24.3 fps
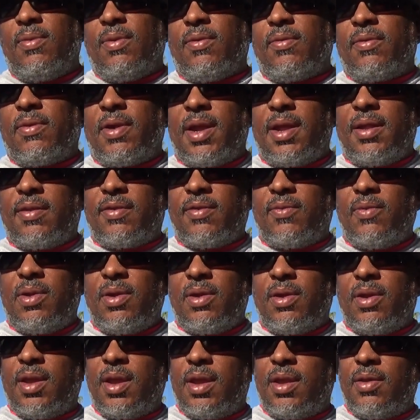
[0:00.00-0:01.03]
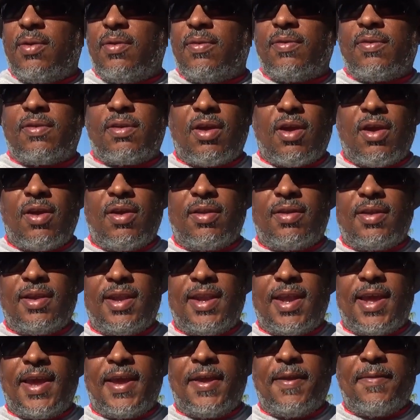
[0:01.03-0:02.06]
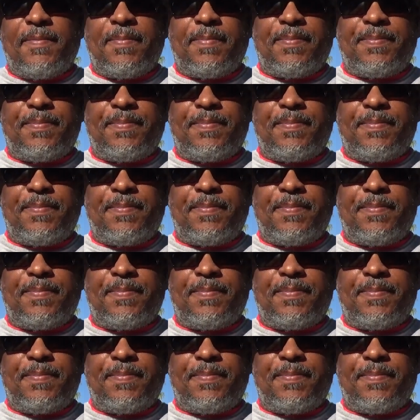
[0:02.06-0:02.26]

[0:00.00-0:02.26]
All right. So we're going to get on started today.